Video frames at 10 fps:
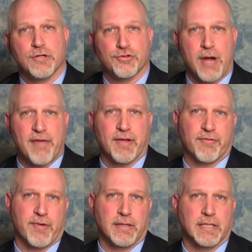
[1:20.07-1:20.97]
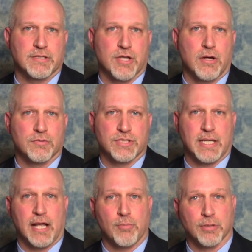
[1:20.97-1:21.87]
traffic-friendly zones
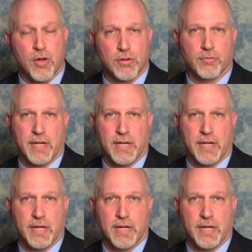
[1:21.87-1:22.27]
that help local